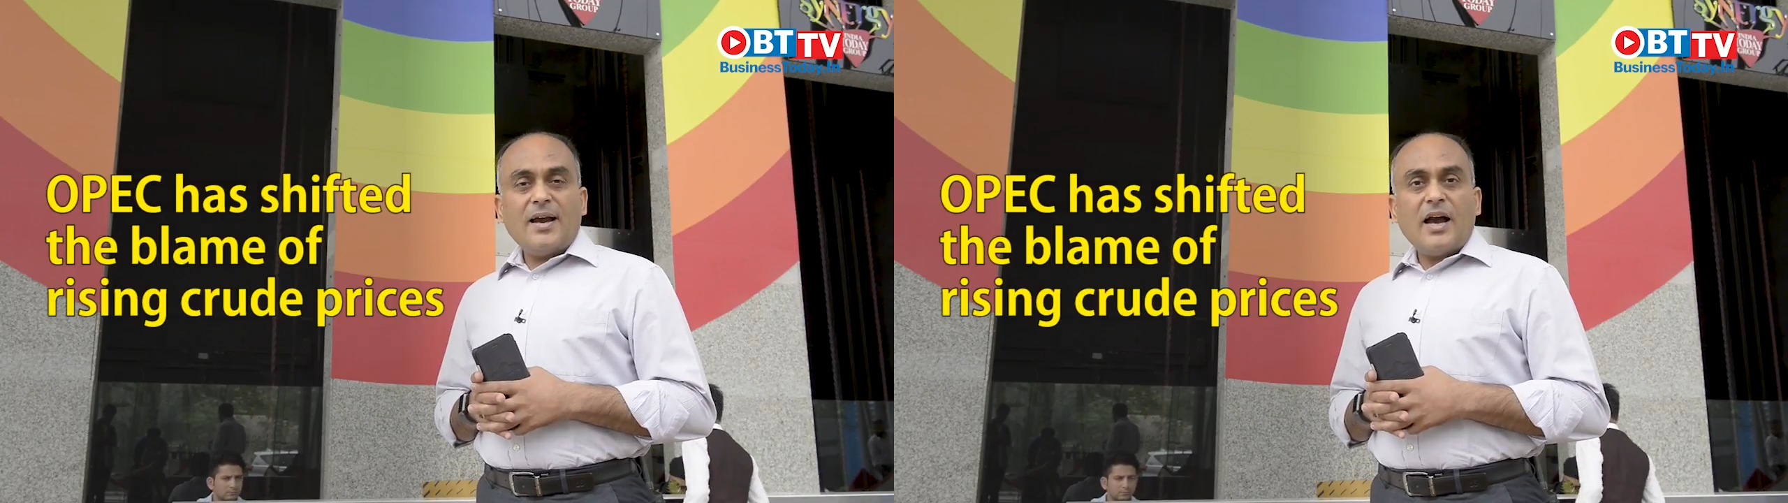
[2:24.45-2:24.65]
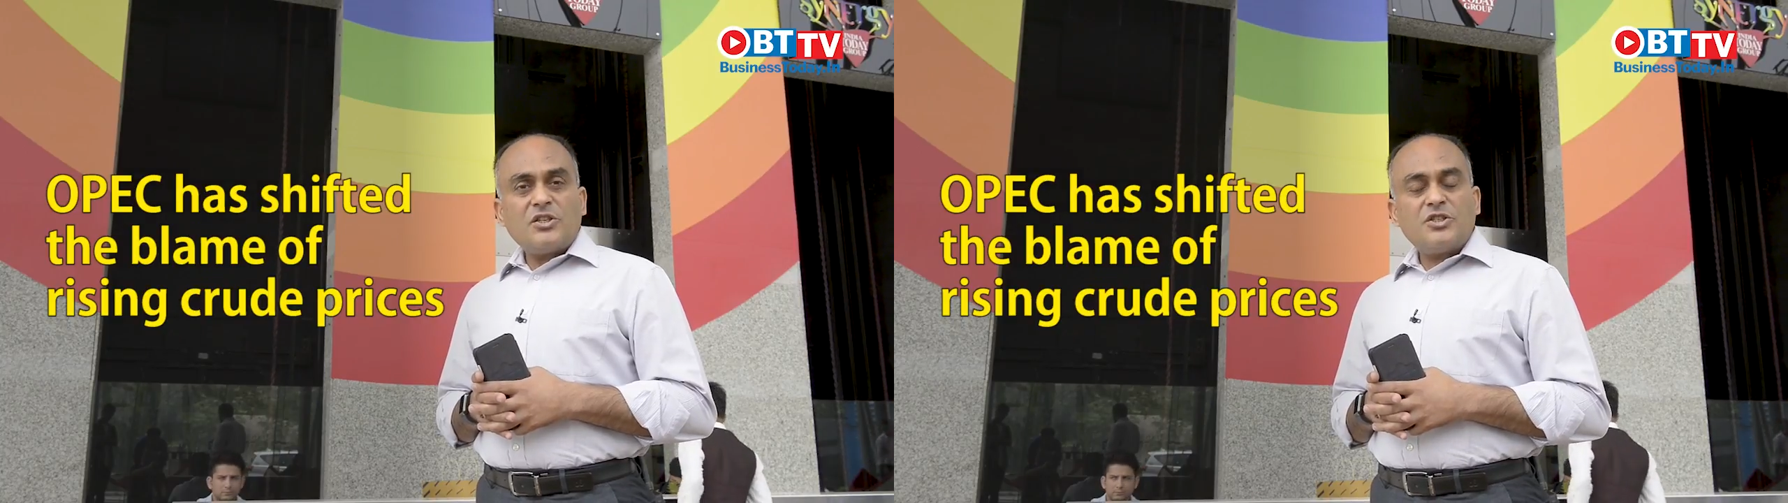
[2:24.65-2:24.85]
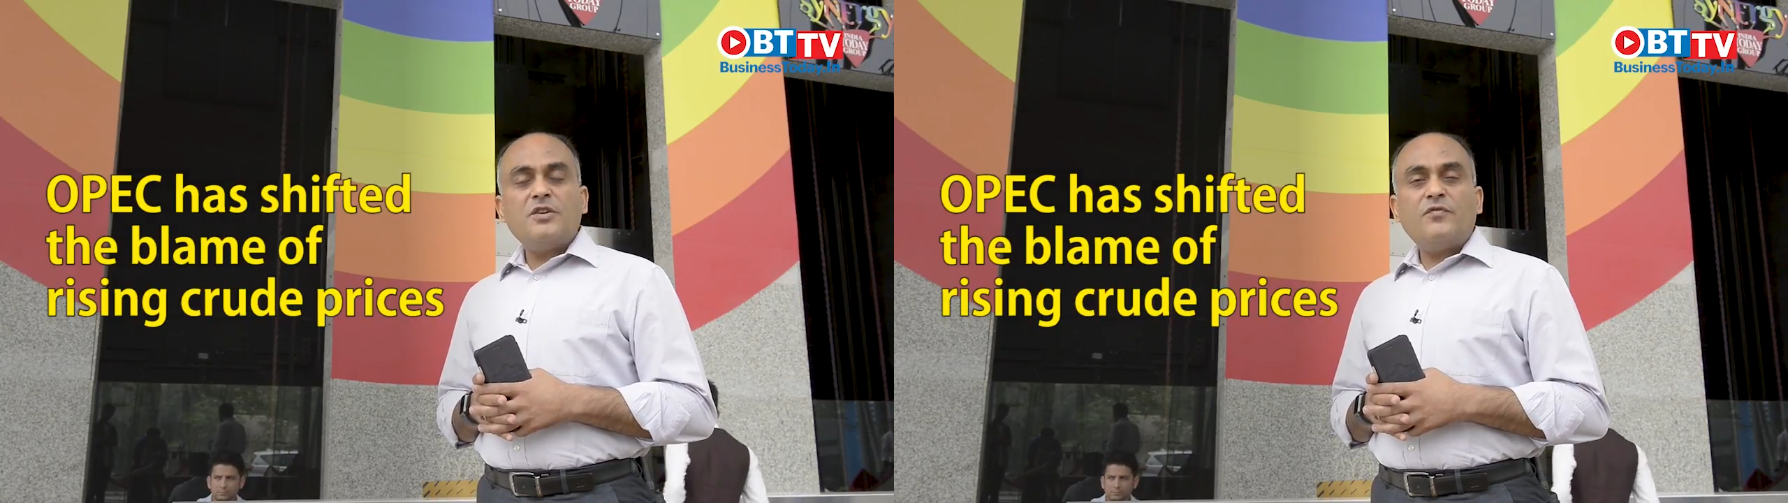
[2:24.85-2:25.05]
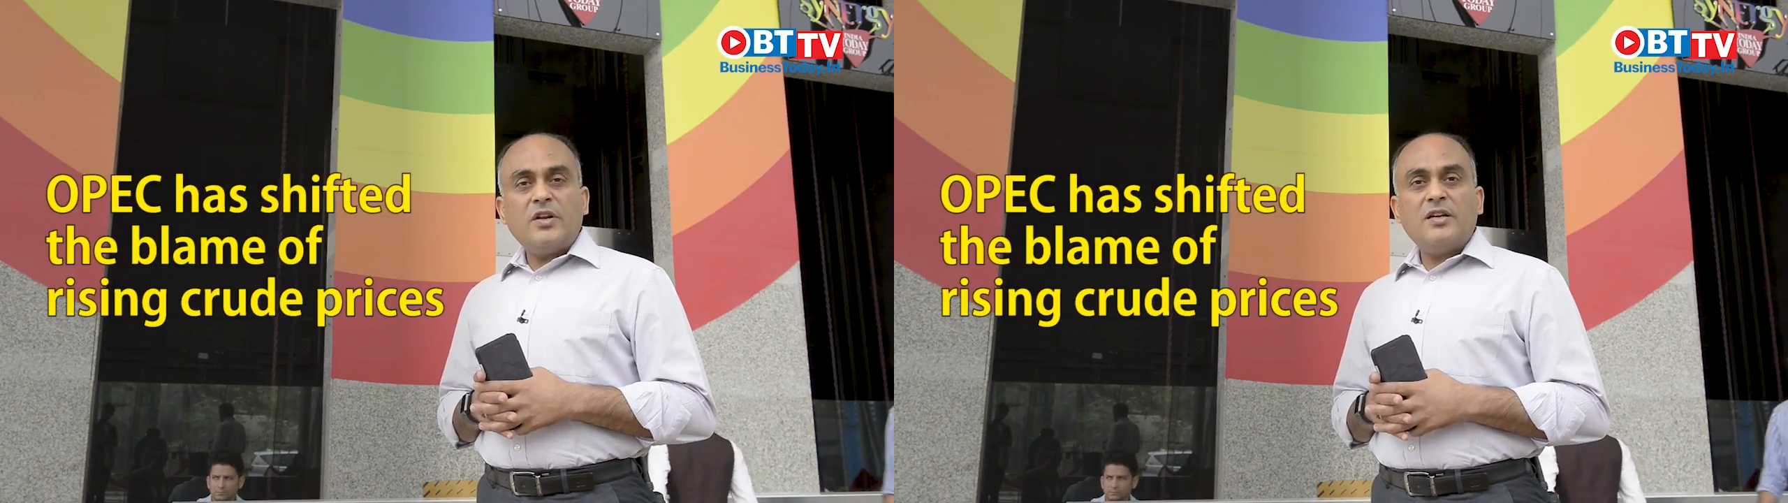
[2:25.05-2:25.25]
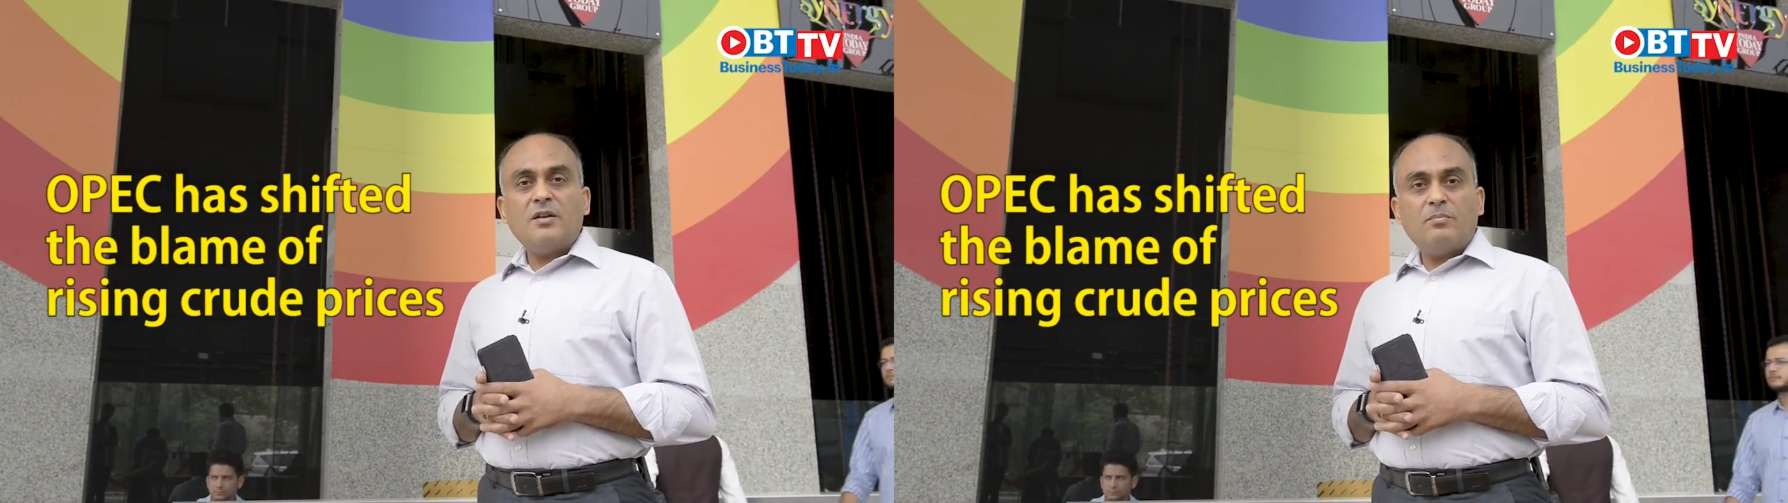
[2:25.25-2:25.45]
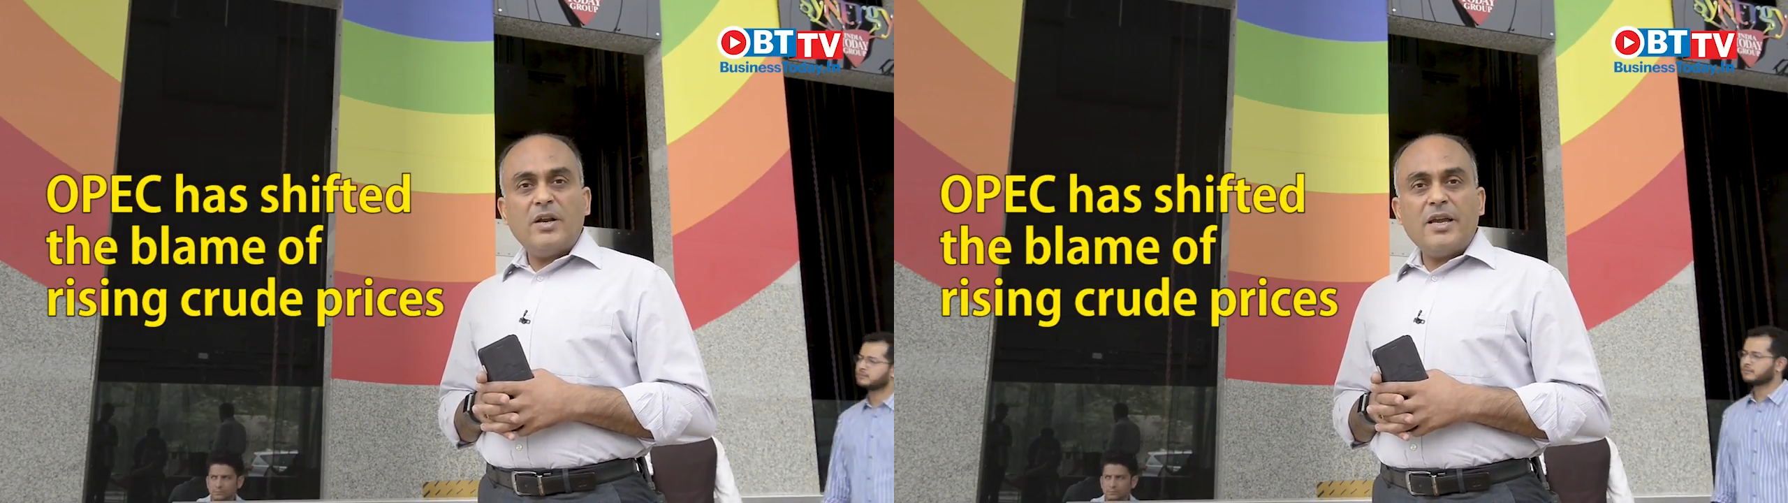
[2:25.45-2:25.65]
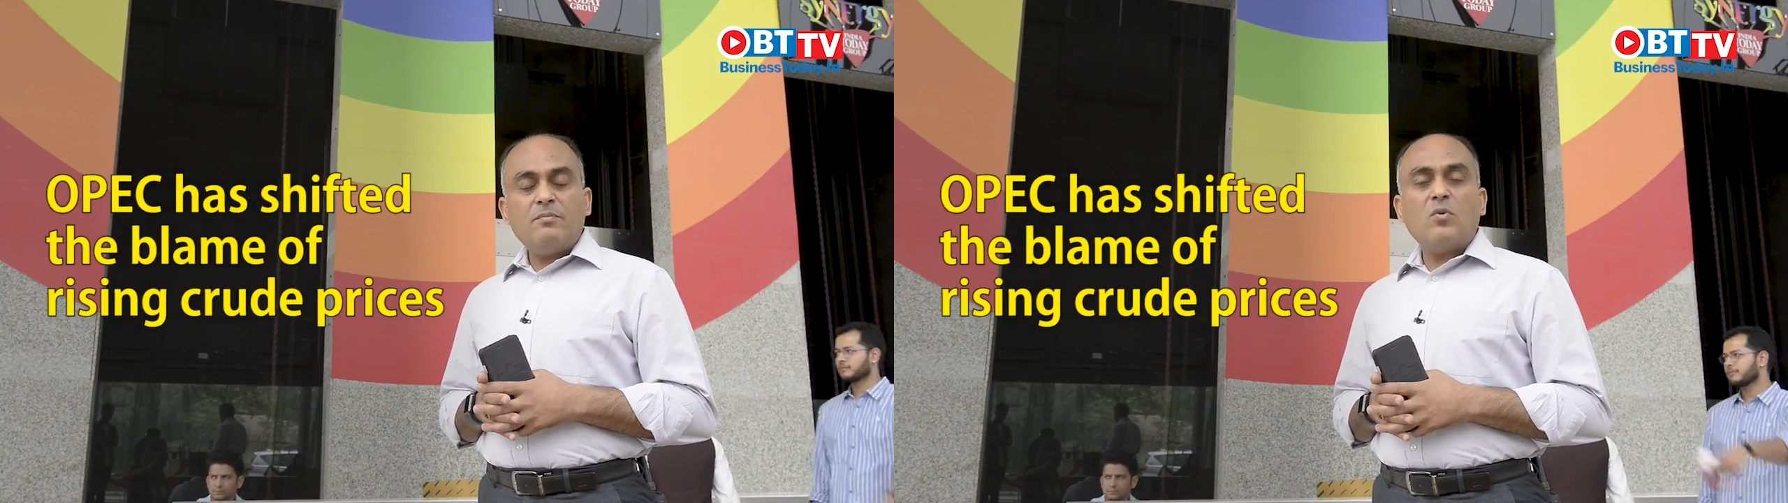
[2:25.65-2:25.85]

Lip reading: has shifted the blame